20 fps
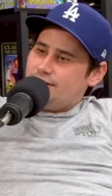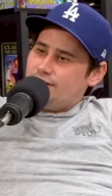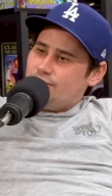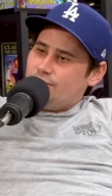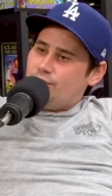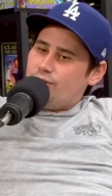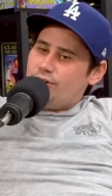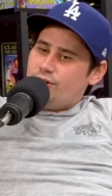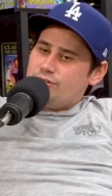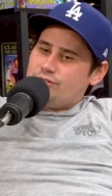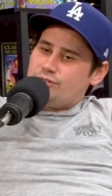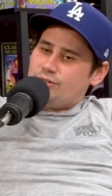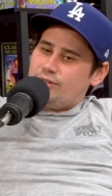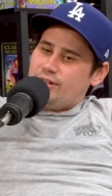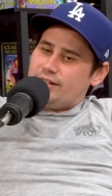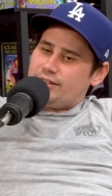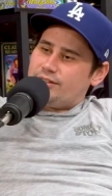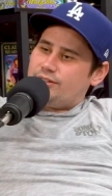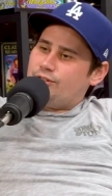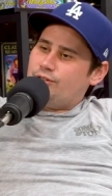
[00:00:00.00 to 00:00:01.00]
Well, and also
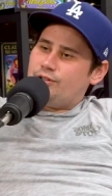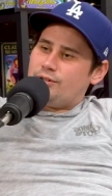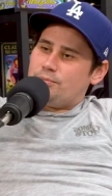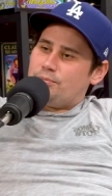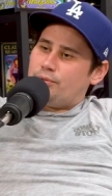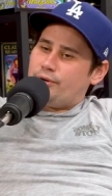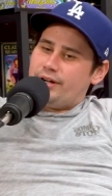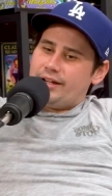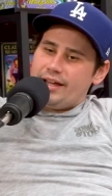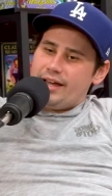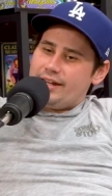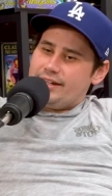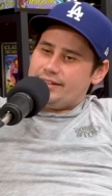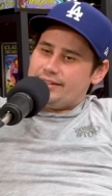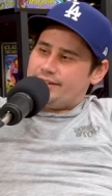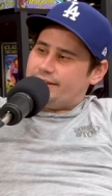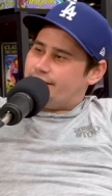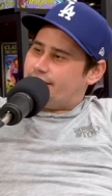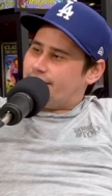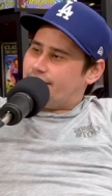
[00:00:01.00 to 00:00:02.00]
like you could bring
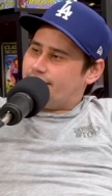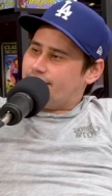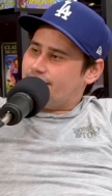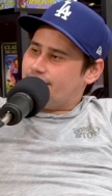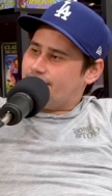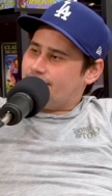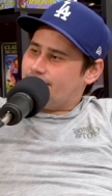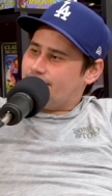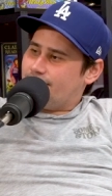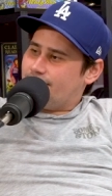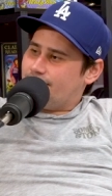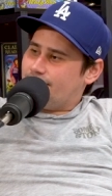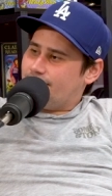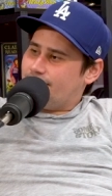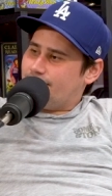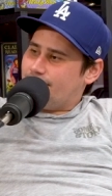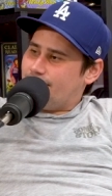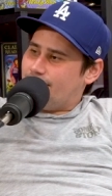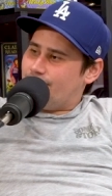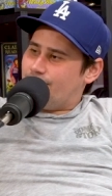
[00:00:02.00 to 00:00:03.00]
anything
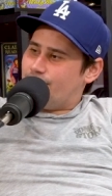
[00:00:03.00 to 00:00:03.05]
in